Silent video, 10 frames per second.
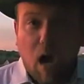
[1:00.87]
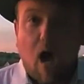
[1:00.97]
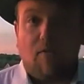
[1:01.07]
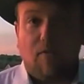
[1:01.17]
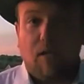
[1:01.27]

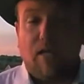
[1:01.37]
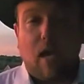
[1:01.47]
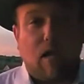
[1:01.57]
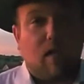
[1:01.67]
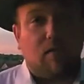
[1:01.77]
offering
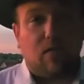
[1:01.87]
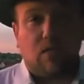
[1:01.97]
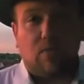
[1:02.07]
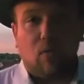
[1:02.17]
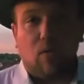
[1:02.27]
caregiver
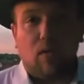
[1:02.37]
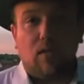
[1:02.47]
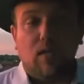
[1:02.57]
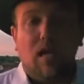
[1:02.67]
support.